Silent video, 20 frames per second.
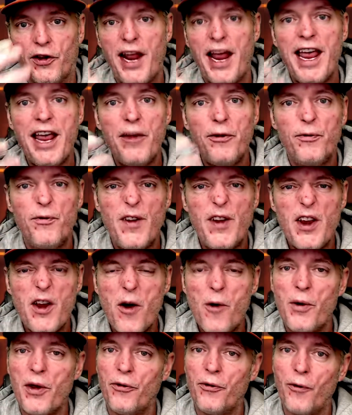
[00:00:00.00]
Today's
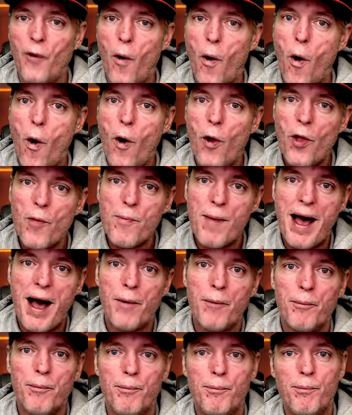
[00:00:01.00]
video is all
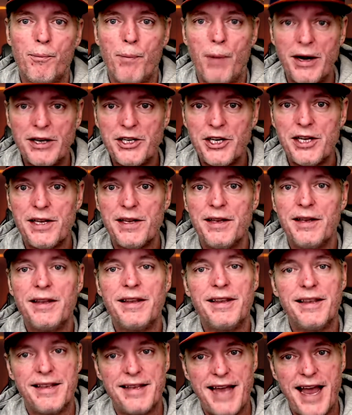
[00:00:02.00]
about budget
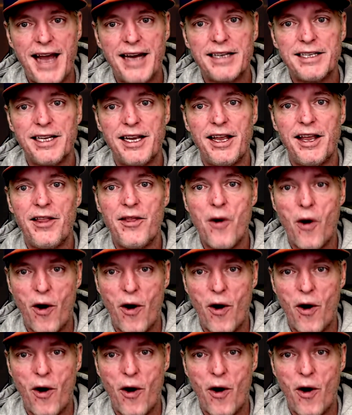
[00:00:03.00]
decks in